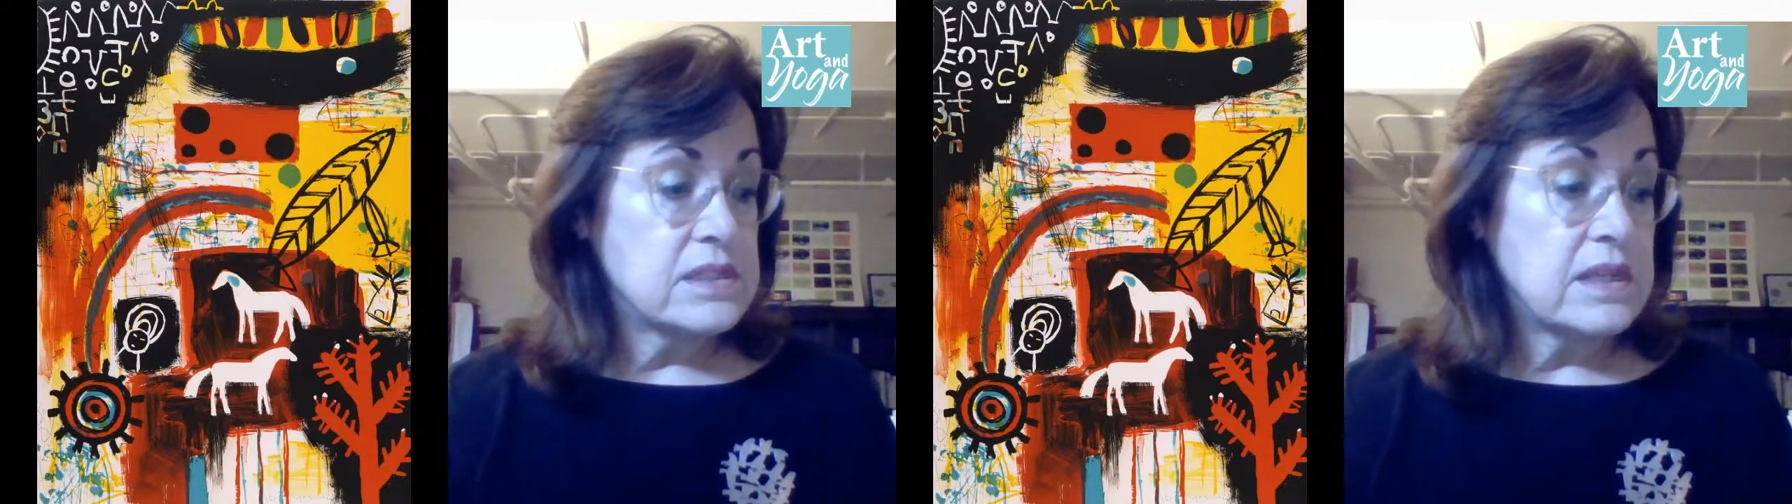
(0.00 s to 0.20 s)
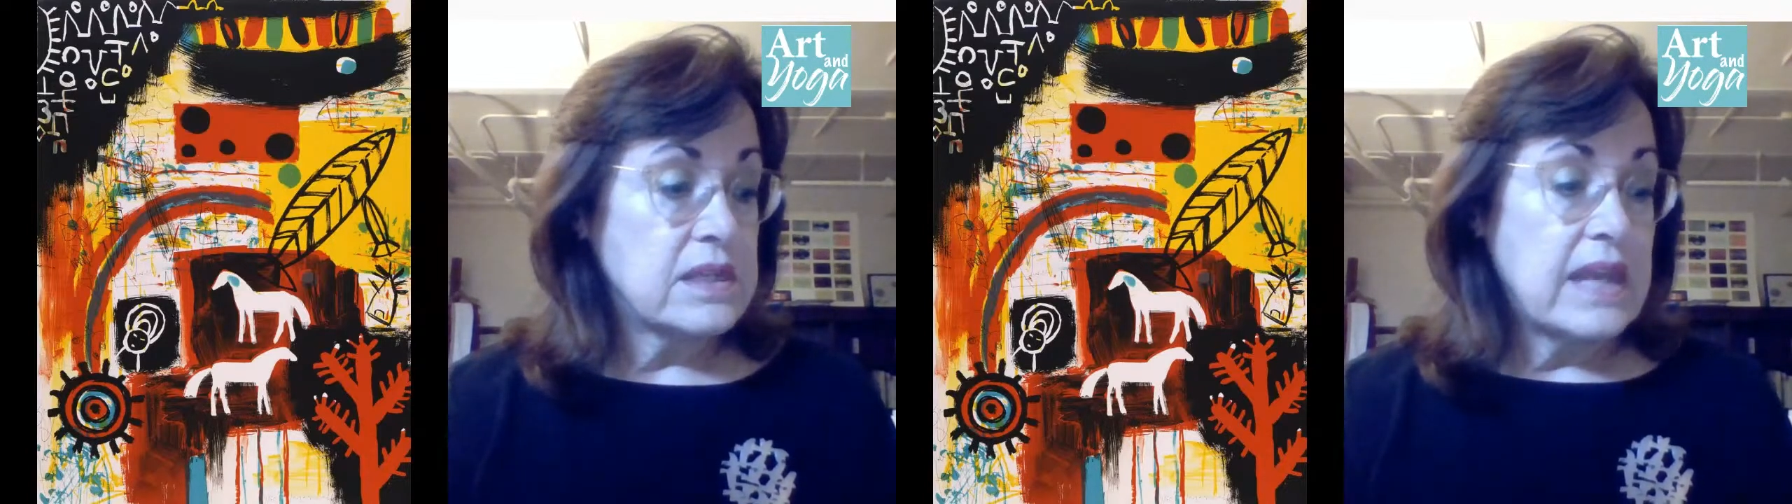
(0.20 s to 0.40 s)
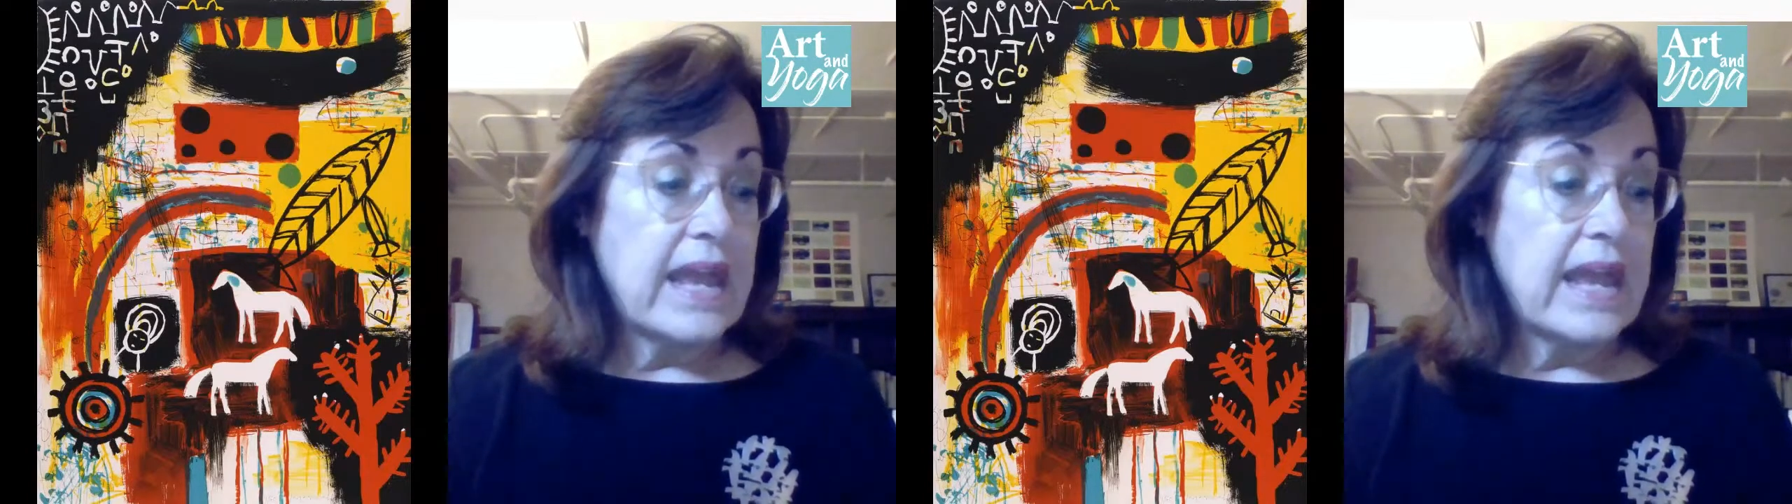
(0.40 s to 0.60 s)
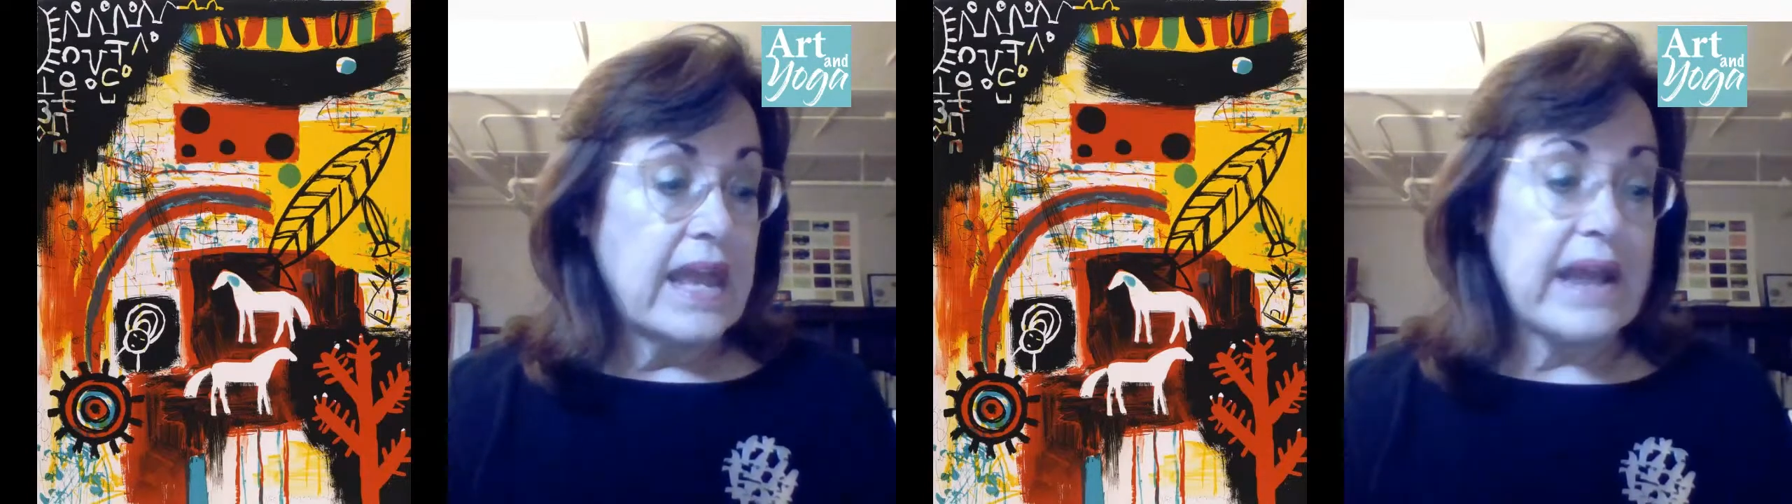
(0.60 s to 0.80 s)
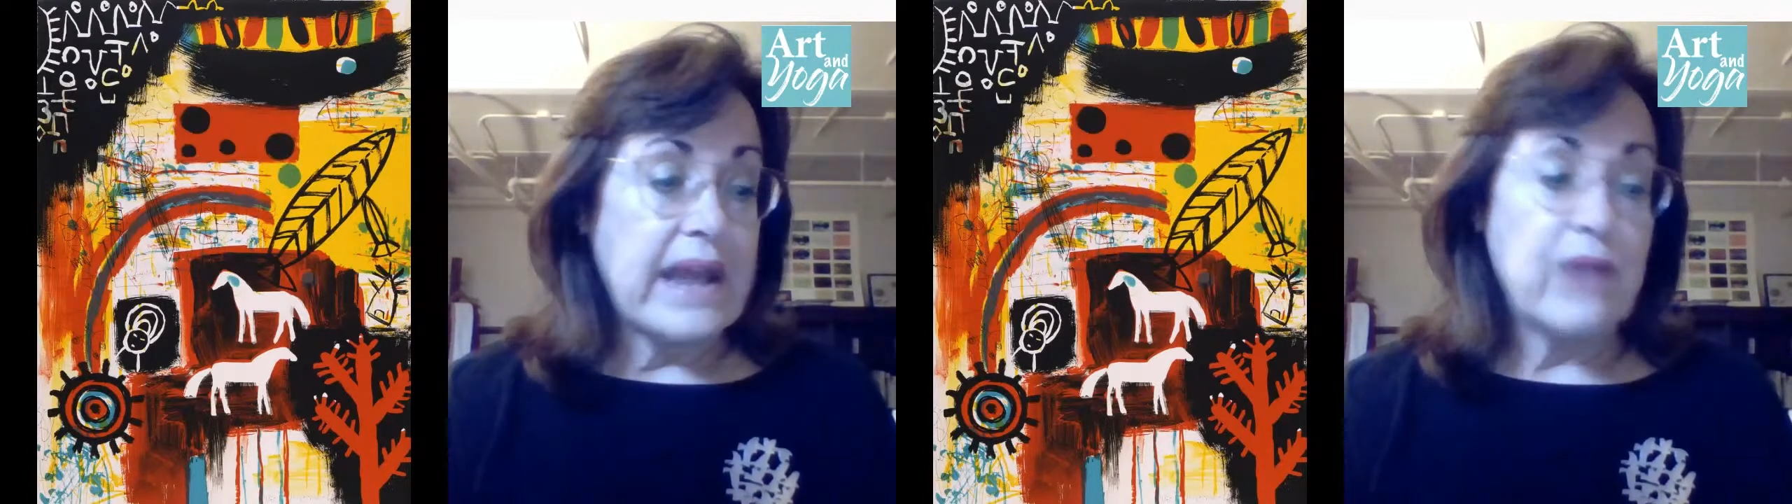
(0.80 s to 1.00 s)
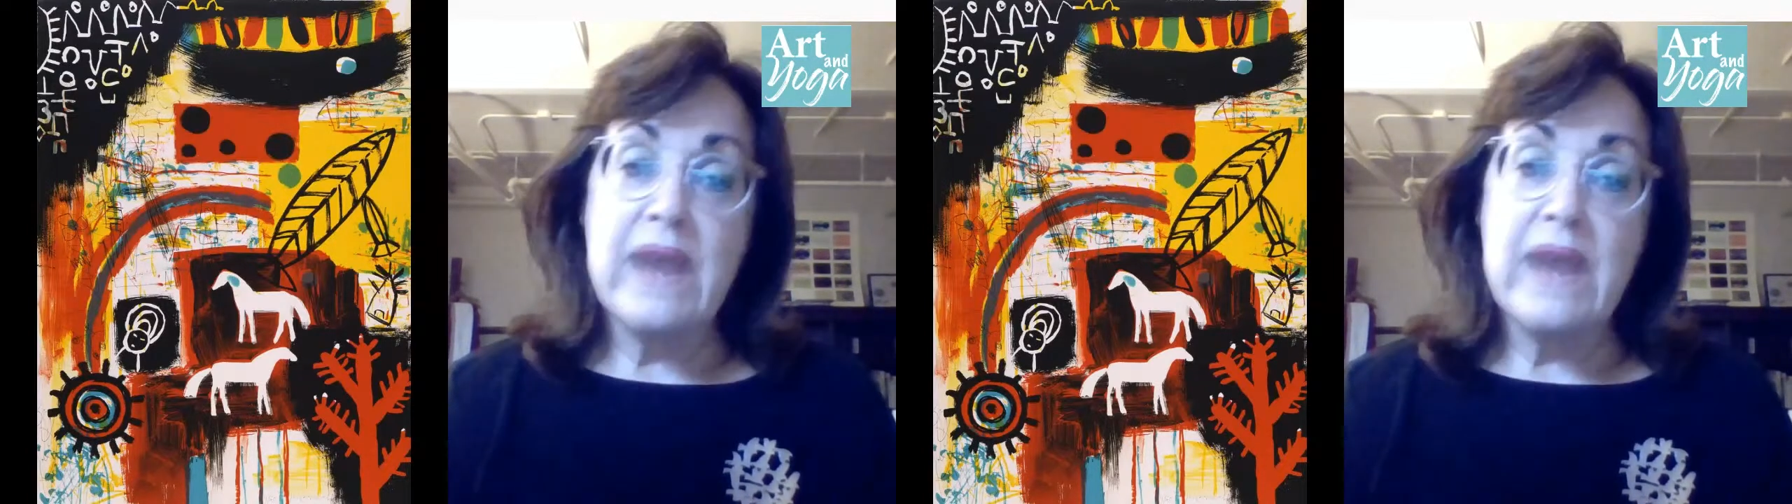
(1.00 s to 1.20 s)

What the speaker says: and our right